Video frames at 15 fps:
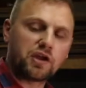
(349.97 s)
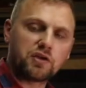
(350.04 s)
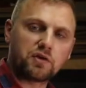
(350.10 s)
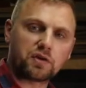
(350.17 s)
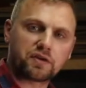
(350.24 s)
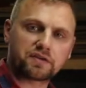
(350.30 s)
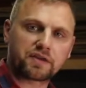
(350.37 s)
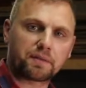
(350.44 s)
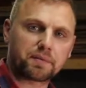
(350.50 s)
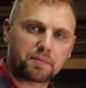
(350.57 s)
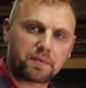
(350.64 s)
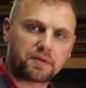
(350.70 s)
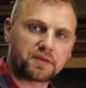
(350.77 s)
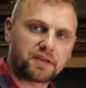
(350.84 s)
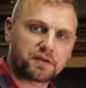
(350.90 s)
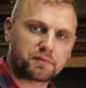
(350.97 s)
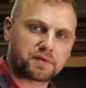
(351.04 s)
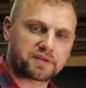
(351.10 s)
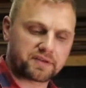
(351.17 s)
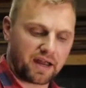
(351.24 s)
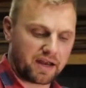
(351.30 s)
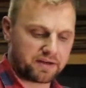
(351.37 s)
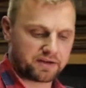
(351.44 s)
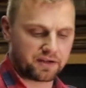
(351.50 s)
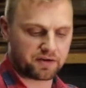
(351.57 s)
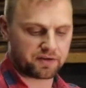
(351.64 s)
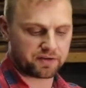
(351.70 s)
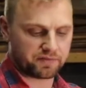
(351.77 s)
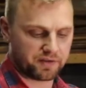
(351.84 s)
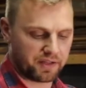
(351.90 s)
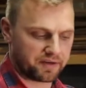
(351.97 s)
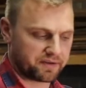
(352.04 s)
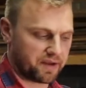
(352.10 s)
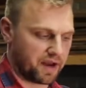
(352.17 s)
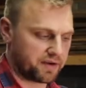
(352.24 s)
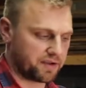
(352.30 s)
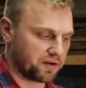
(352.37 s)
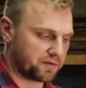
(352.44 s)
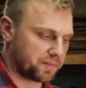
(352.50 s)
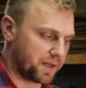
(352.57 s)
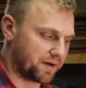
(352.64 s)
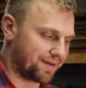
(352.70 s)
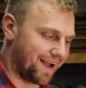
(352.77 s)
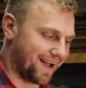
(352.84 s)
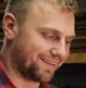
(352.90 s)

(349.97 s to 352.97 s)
You can supplement these with side cutters if you like side cutters better.